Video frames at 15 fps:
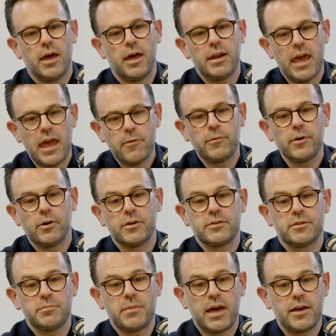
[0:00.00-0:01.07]
and every
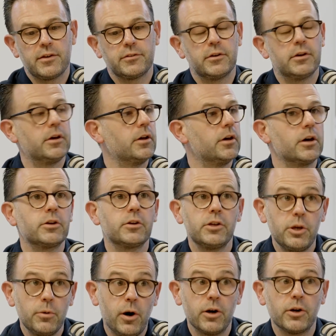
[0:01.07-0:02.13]
item has a
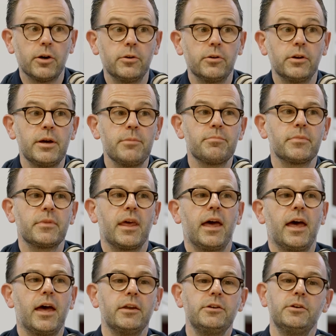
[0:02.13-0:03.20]
QR code on it,
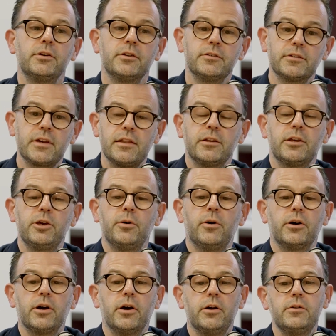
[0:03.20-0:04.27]
and you can scan the
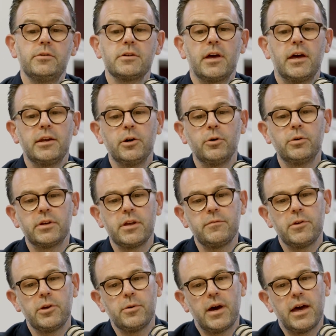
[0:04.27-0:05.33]
QR code and it will
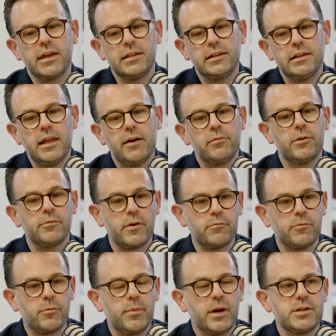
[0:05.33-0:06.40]
give you a level of
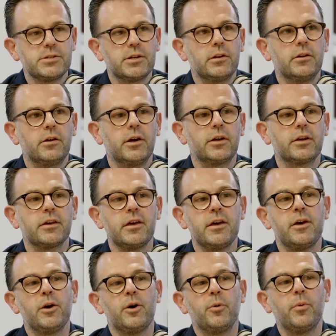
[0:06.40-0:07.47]
information like
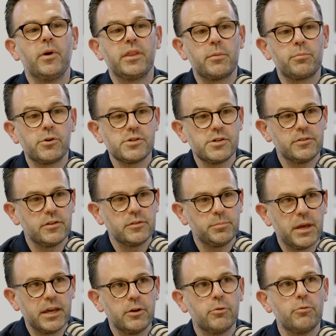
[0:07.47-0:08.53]
where that produce has
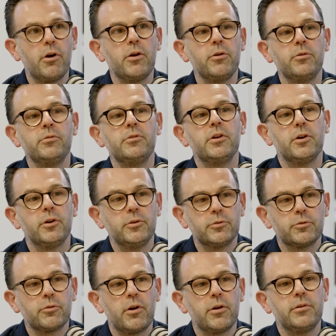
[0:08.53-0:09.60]
been grown, who's
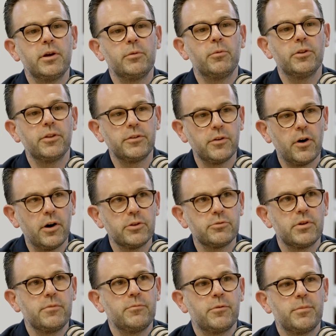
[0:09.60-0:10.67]
grown it, what the
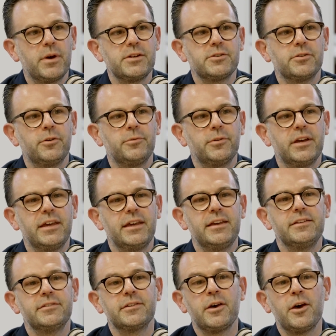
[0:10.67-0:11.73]
dietary information of it
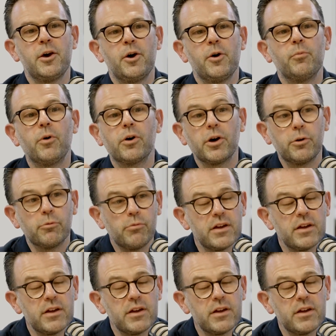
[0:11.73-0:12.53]
is, what kind of